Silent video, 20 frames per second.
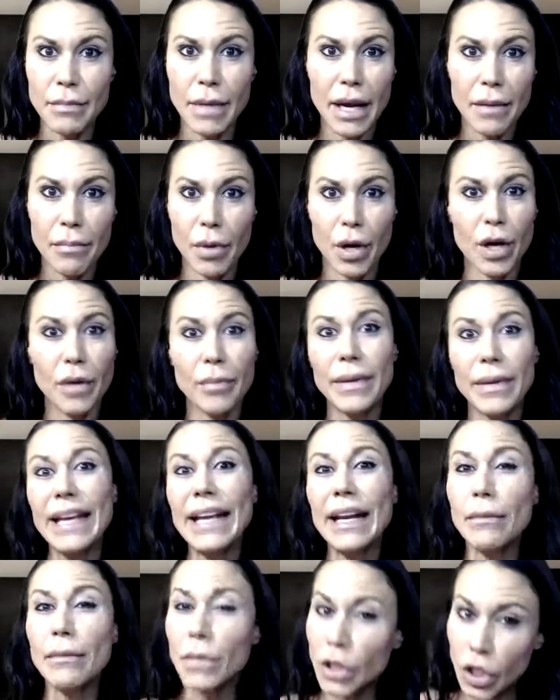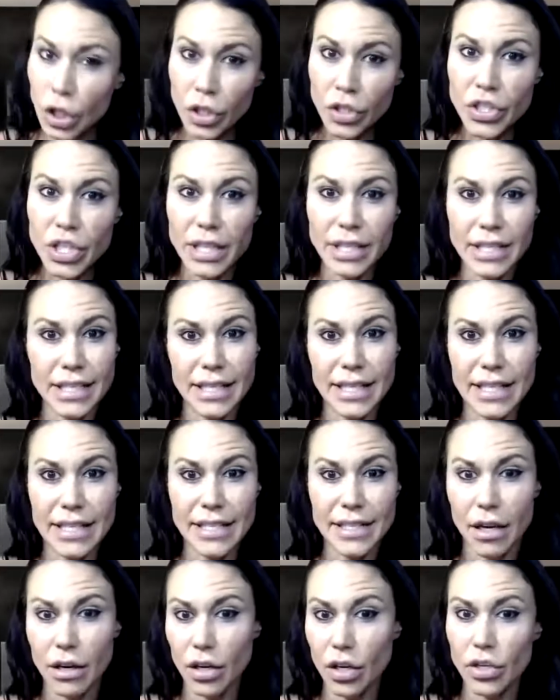in my apartment, and I'm allergic to these
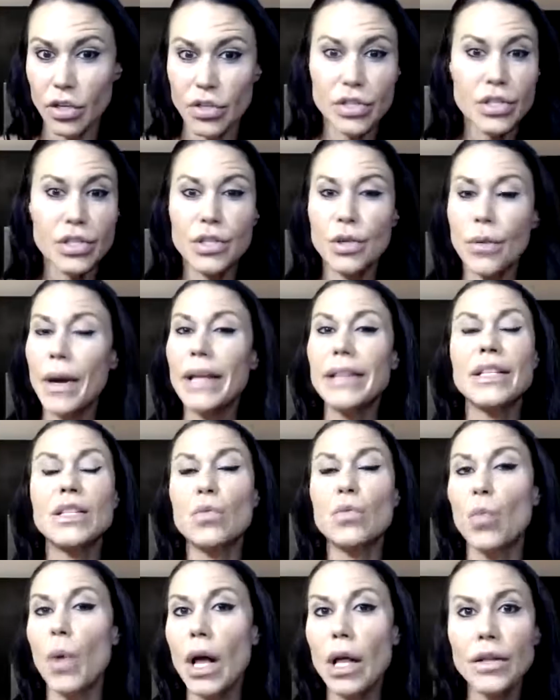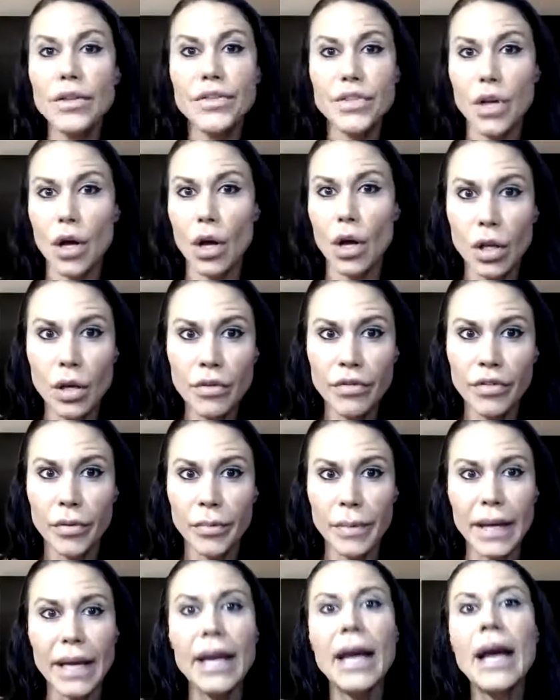suckers. So I had these welts all over
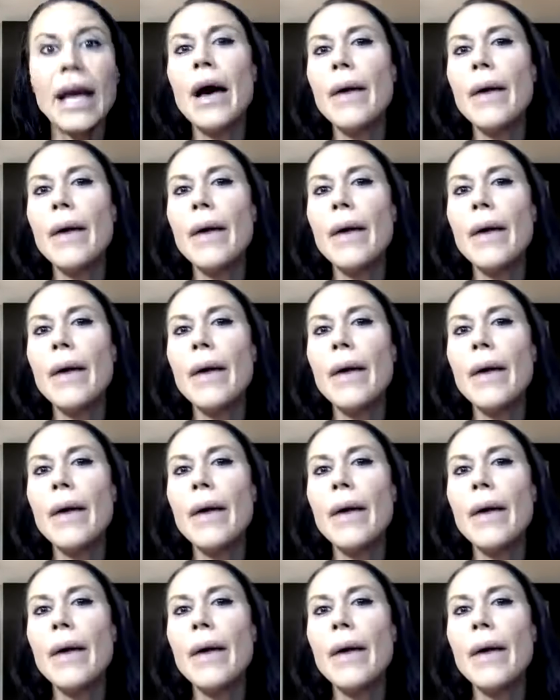me.